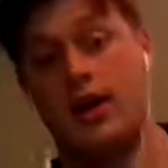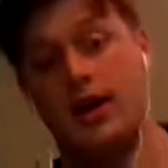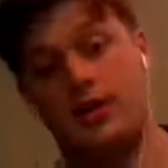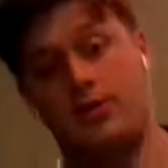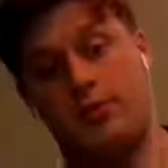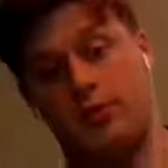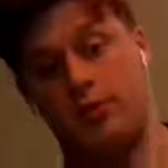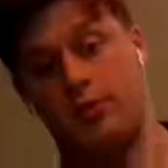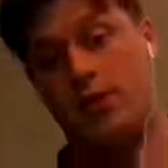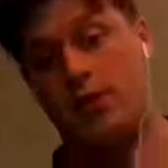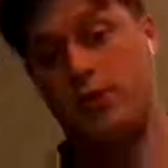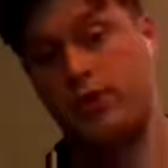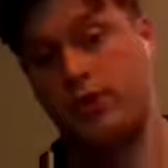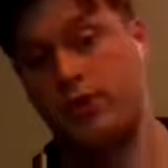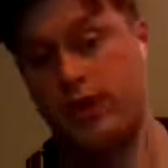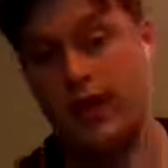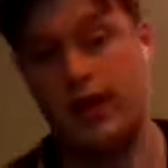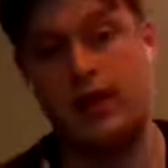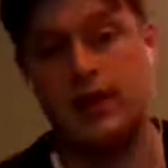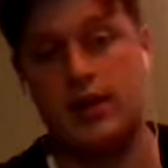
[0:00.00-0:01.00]
When I put
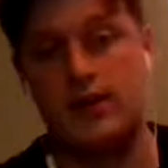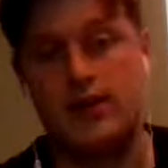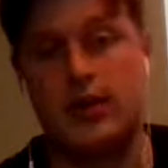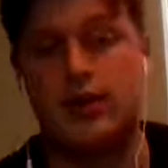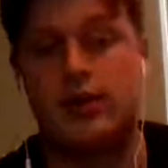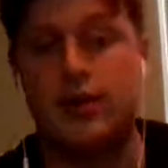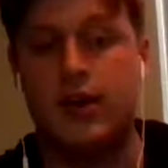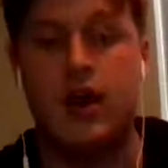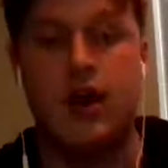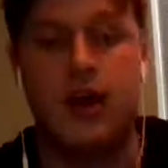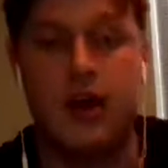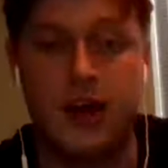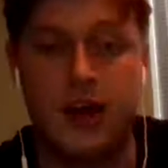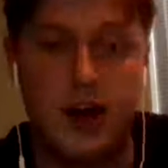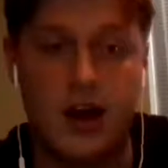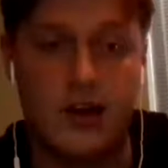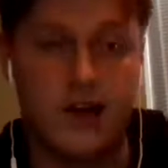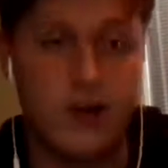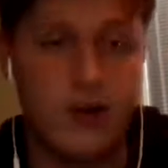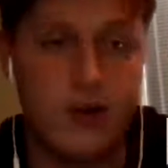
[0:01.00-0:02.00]
that into Excel, I
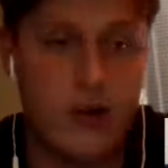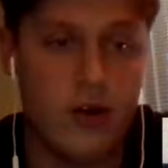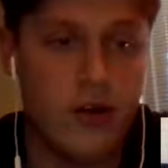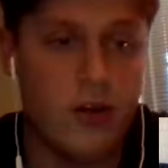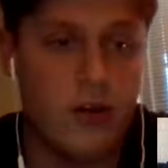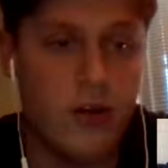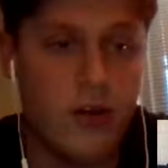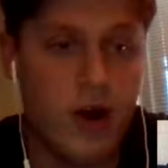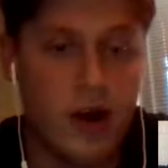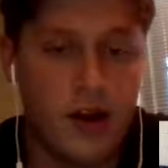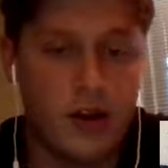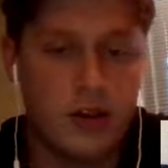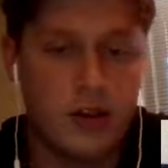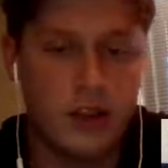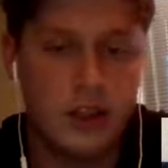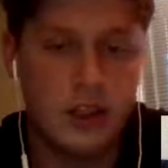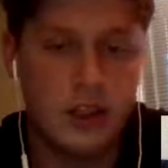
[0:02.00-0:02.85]
got 0 as well.